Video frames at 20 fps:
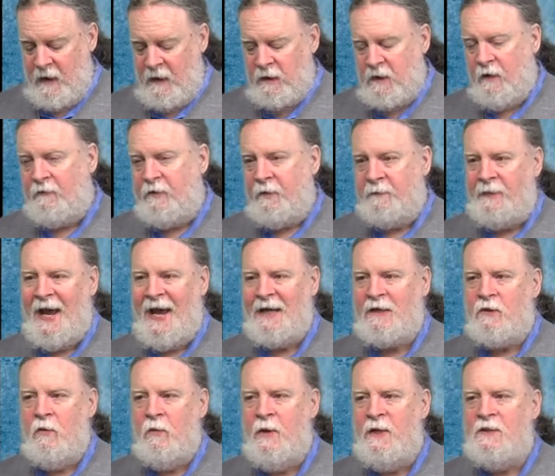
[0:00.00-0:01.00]
Governor
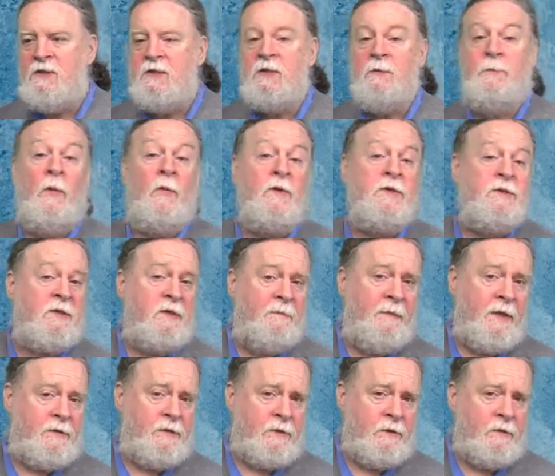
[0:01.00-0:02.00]
Pat Quinn supports the
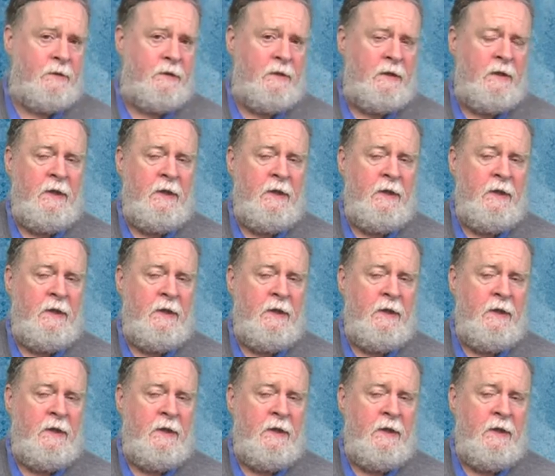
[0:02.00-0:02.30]
measure.